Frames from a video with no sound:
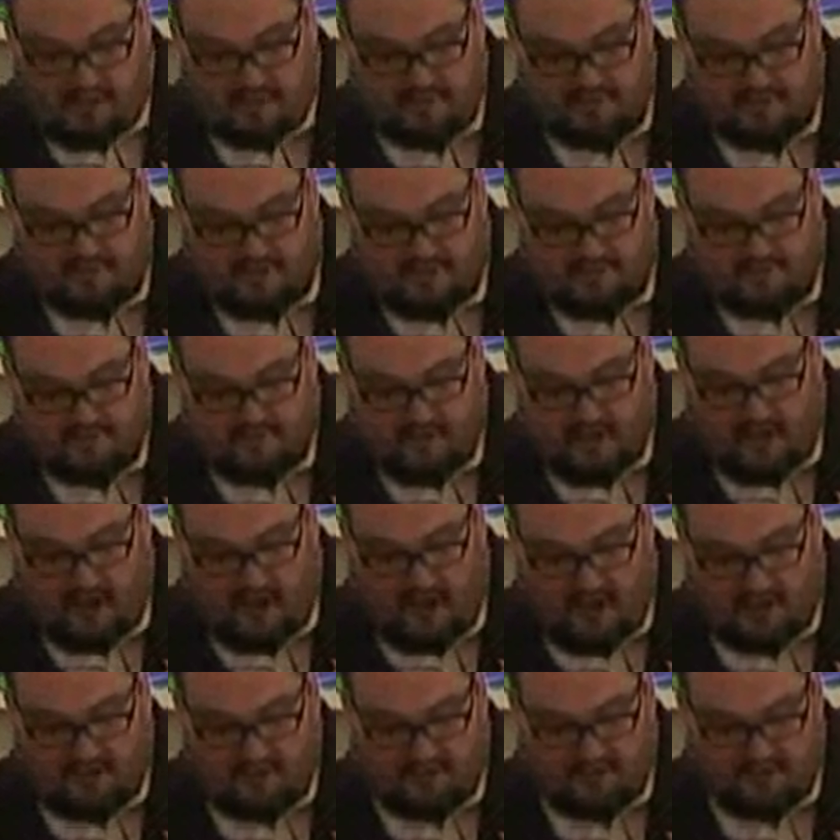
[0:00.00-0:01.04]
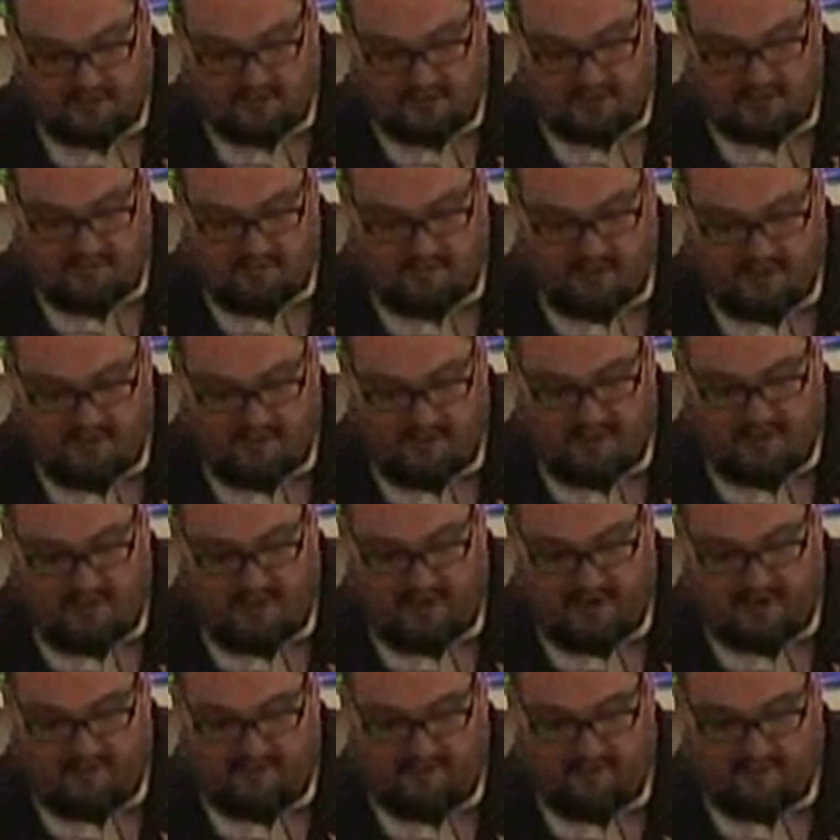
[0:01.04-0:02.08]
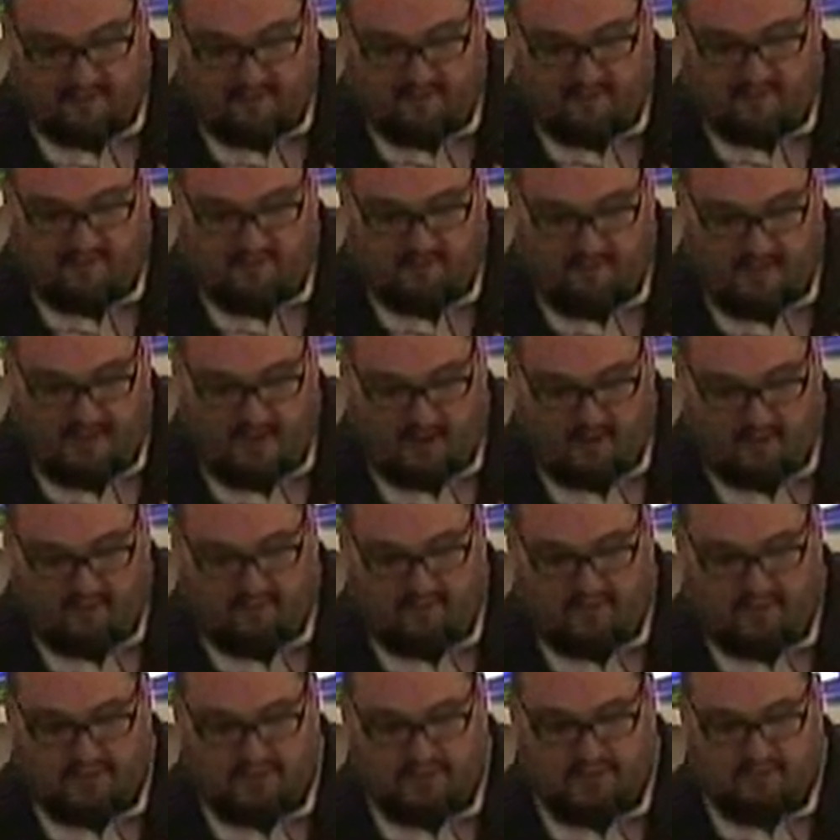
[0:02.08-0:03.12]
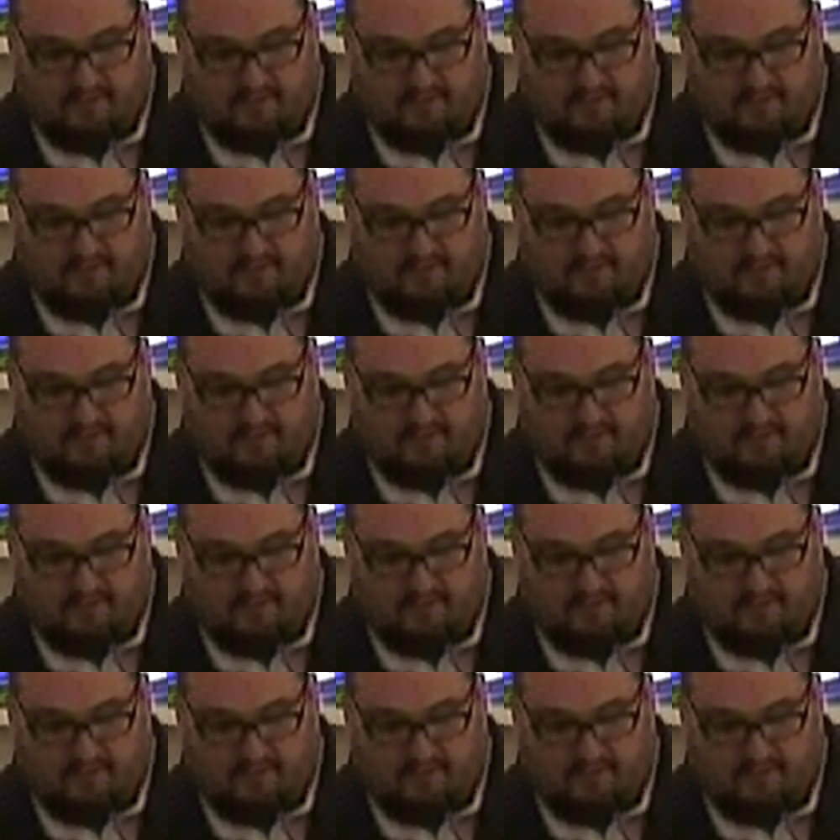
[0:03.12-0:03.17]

It says, I took them by the hand, they led them out of